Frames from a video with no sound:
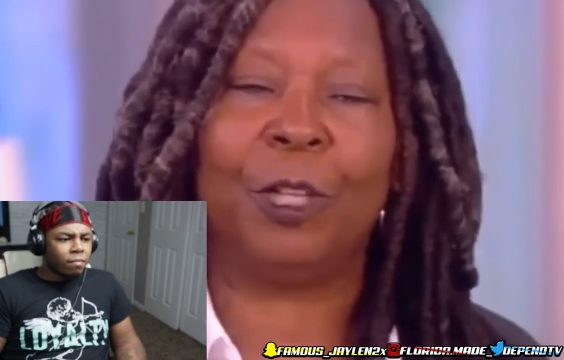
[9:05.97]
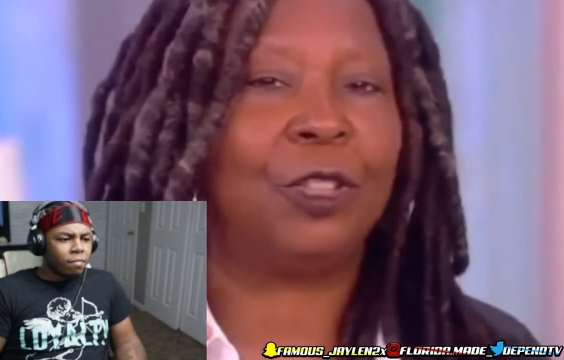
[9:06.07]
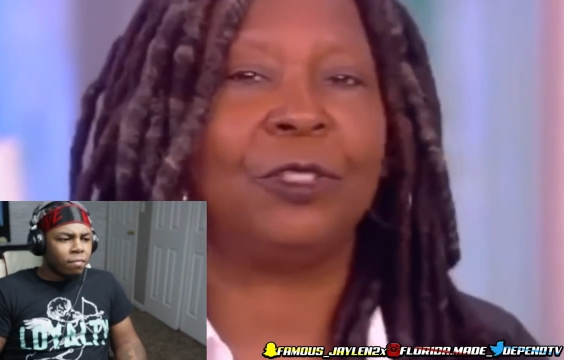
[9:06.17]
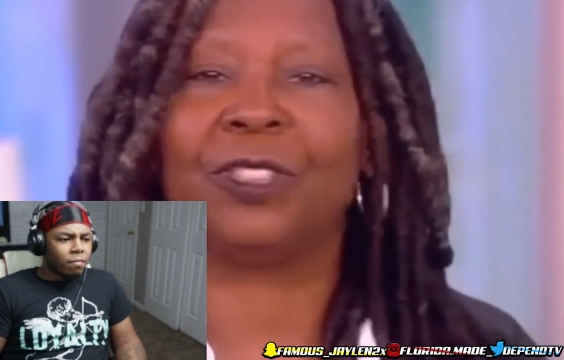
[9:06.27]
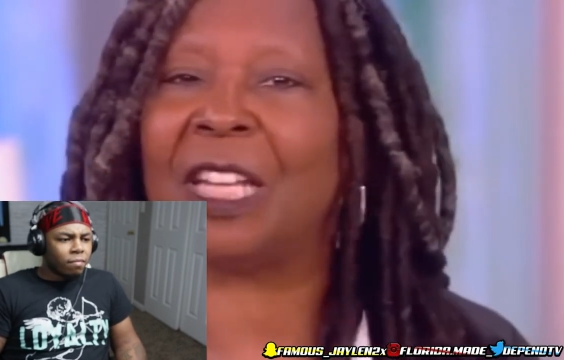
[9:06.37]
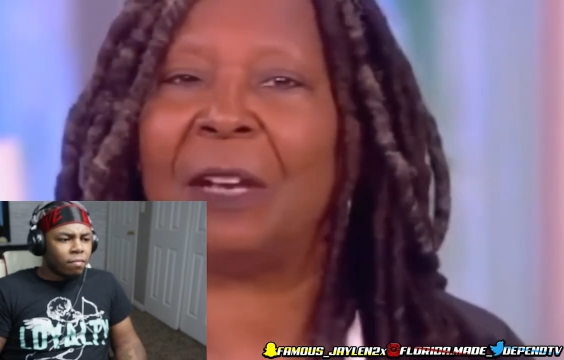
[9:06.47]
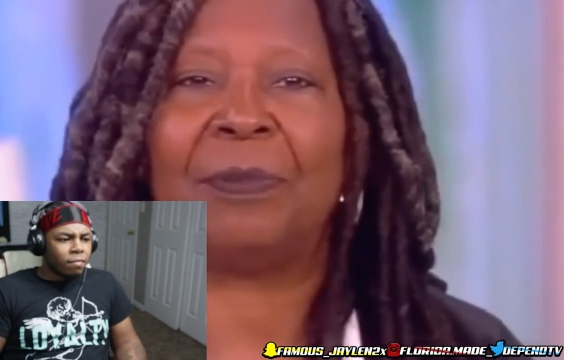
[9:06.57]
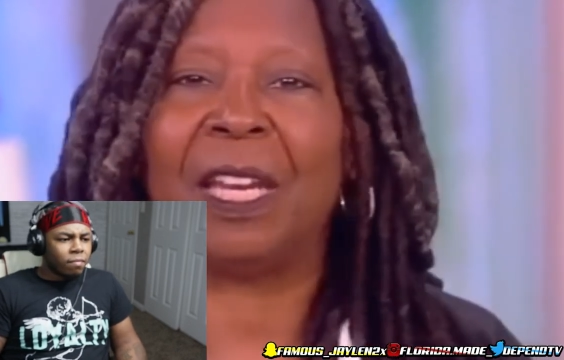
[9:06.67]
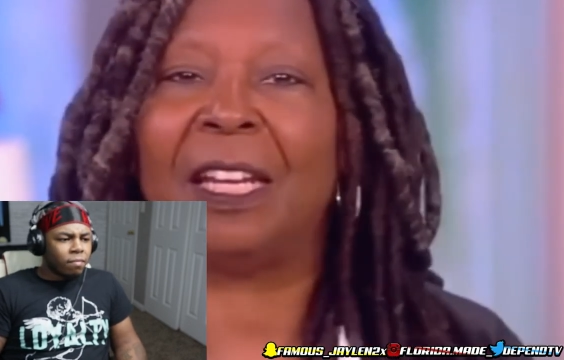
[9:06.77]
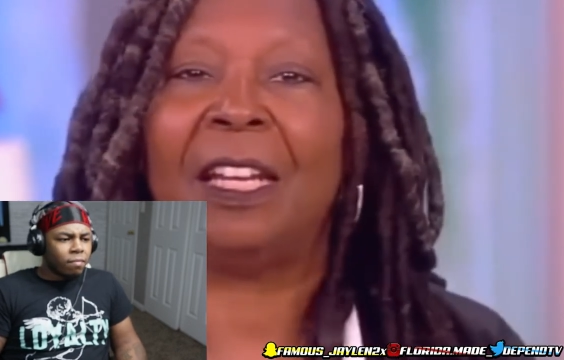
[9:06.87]
Speaker 1: We do the
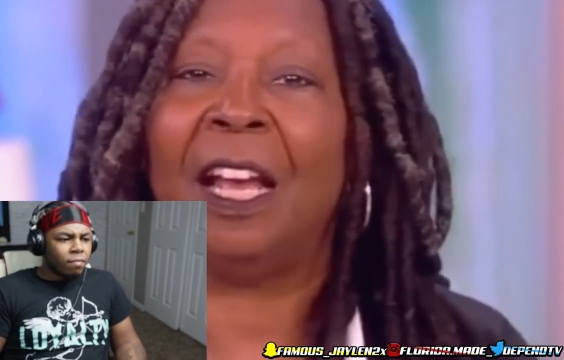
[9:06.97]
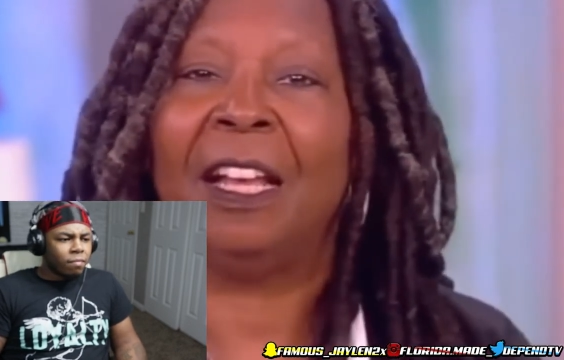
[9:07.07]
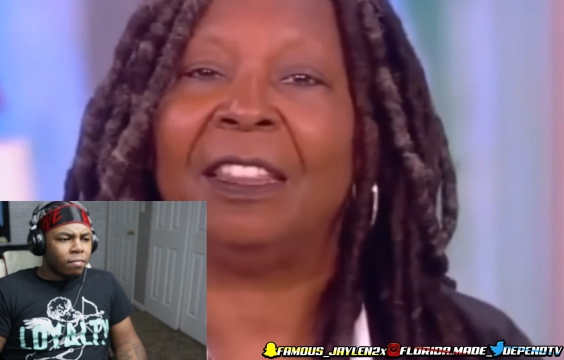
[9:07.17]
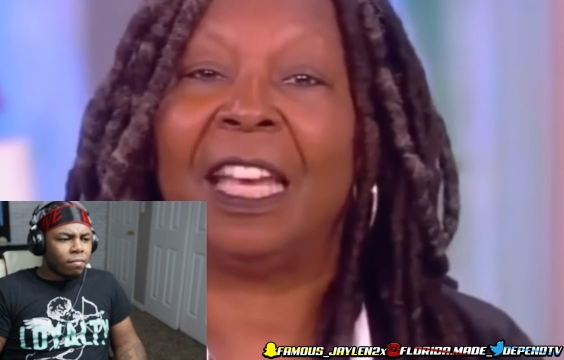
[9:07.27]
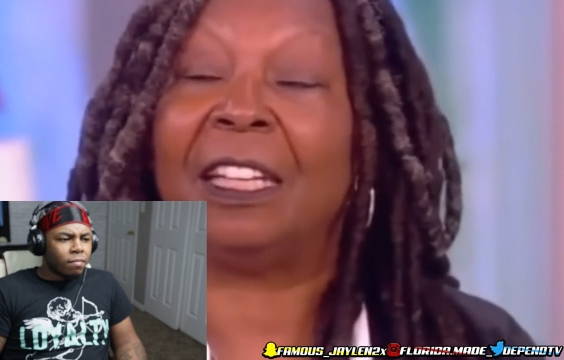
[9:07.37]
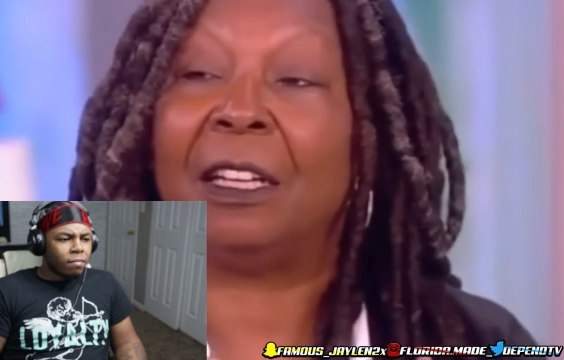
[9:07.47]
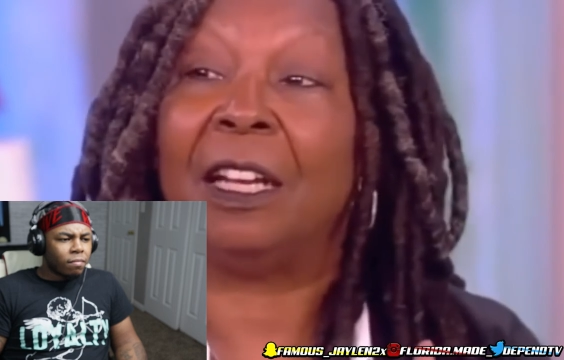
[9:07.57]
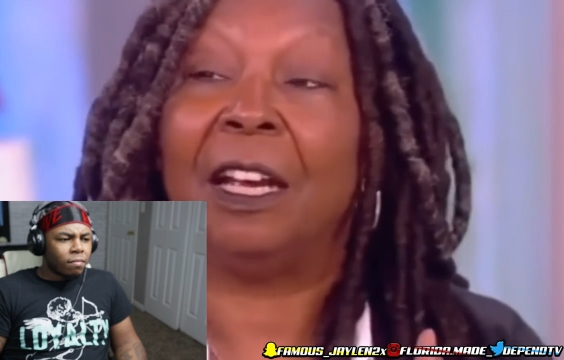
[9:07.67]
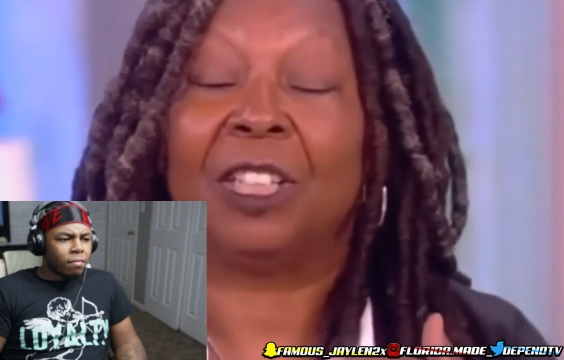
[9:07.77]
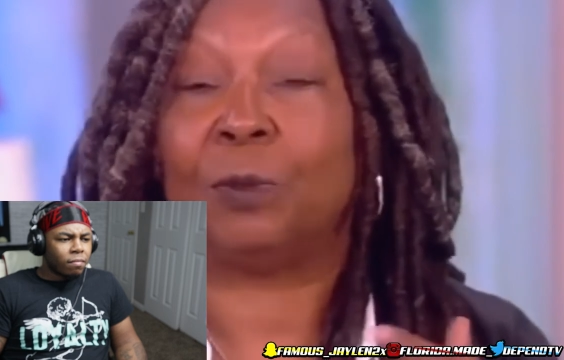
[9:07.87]
same thing that
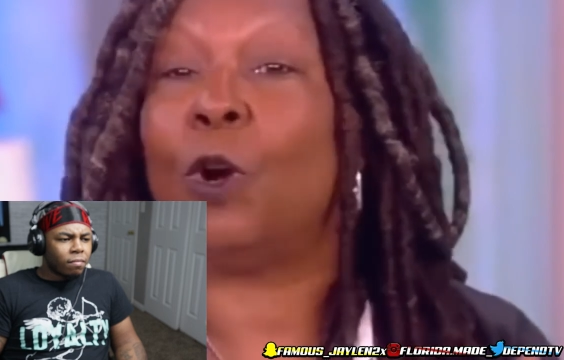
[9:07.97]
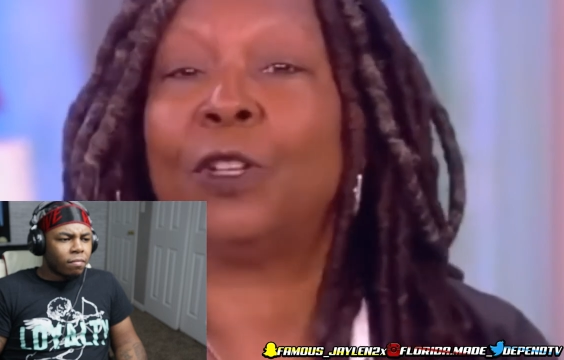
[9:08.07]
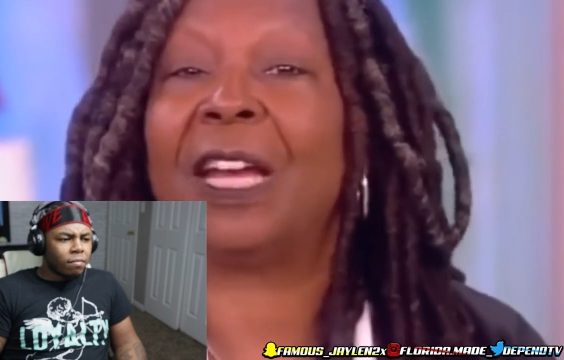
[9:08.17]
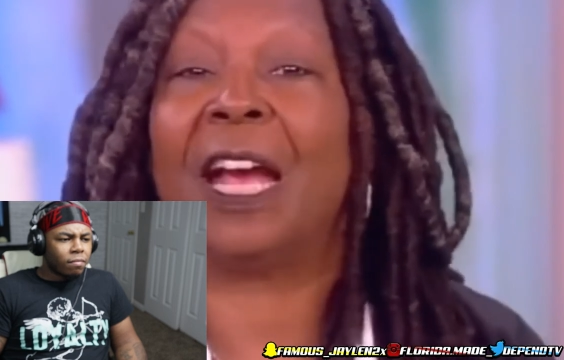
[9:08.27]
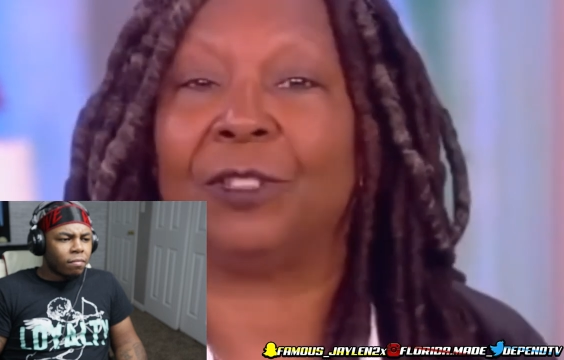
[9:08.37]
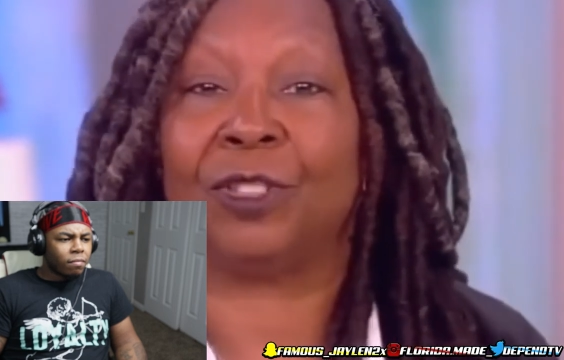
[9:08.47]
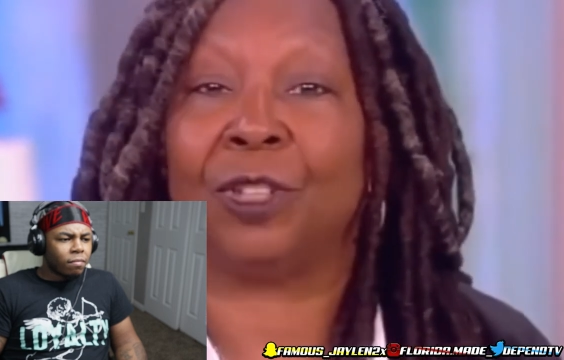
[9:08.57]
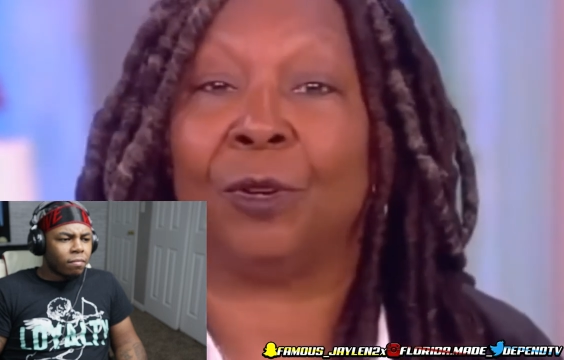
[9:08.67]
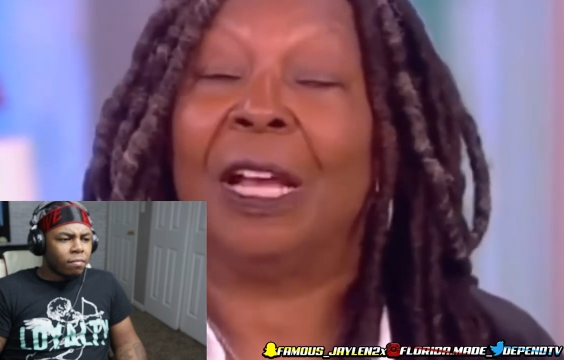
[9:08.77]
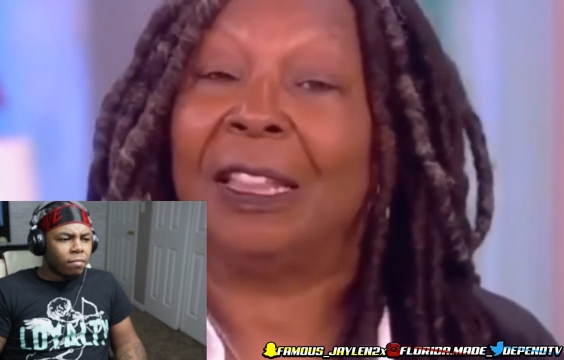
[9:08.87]
small towns
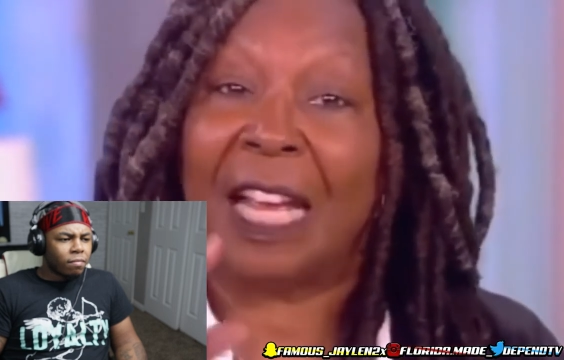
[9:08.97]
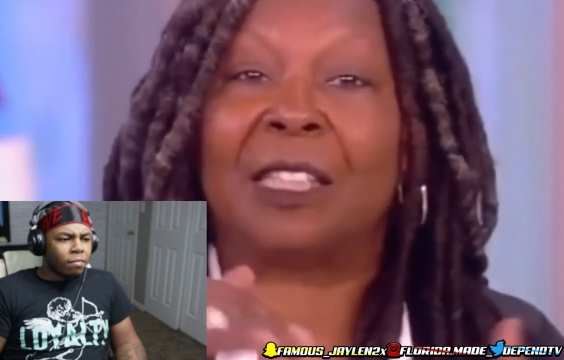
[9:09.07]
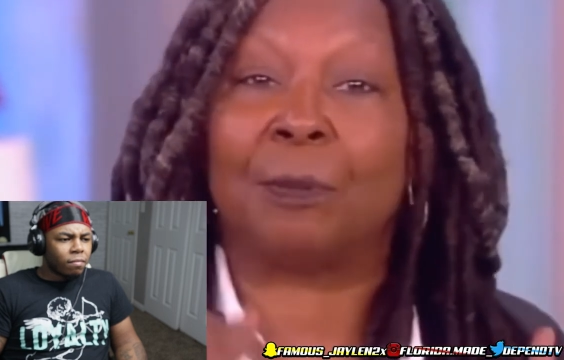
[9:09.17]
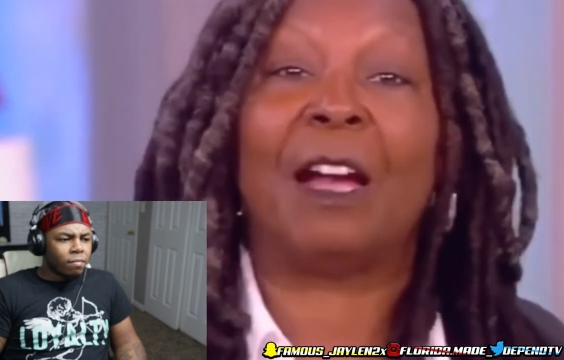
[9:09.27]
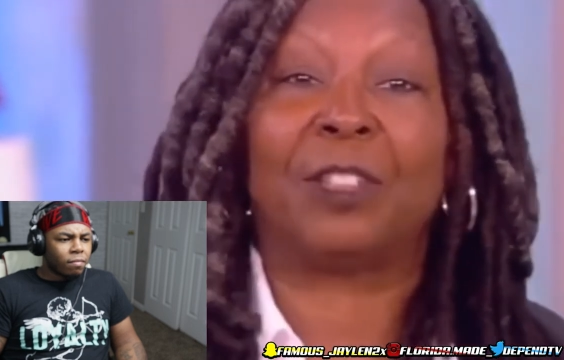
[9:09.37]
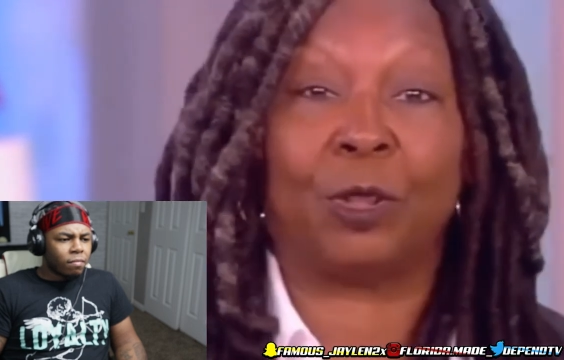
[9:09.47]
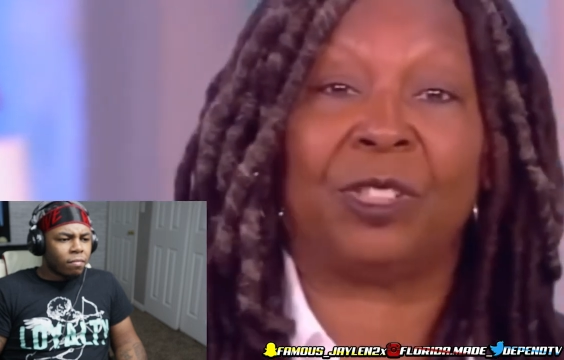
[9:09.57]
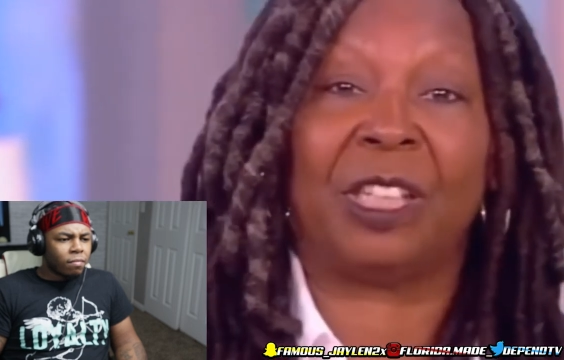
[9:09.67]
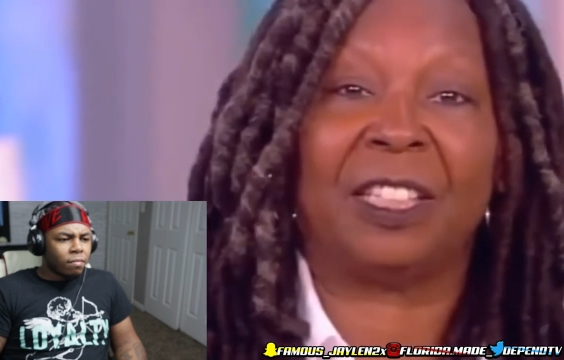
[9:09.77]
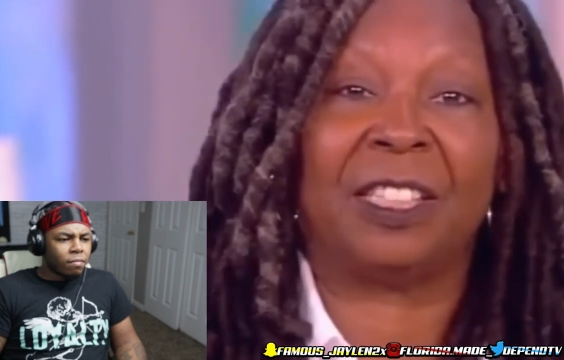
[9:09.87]
do. That's my
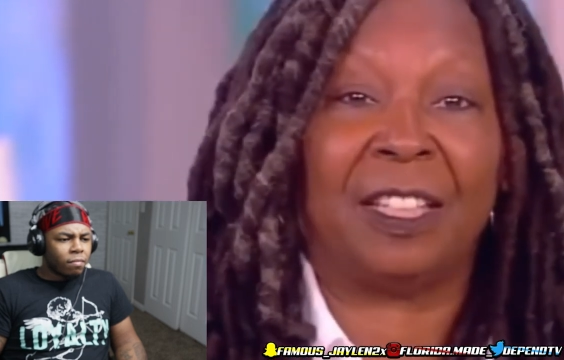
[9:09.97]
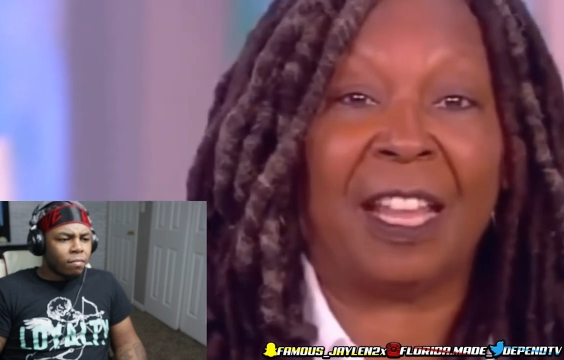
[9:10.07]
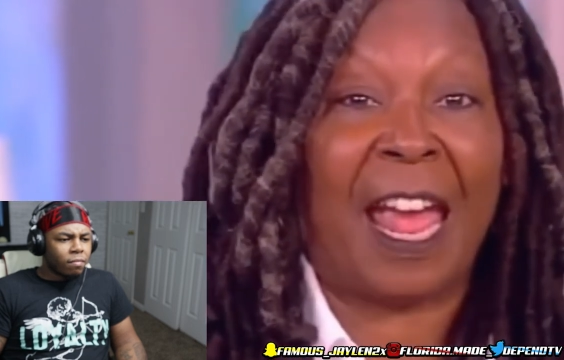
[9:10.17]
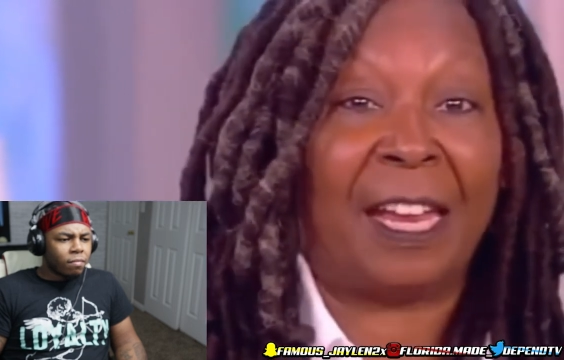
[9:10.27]
2 cents to